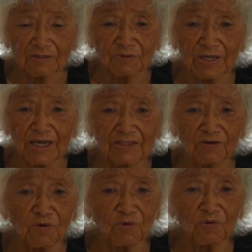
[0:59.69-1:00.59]
And we had
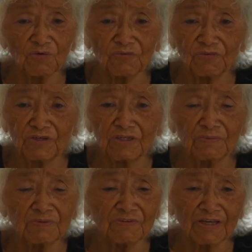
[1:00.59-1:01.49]
the whole
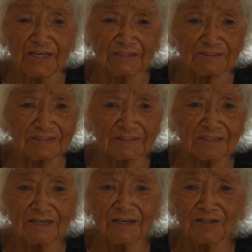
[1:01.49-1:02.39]
freedom of the hills,
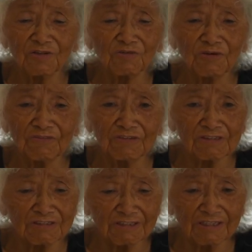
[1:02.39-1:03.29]
the
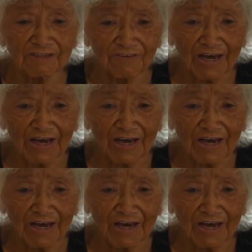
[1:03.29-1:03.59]
rivers, and the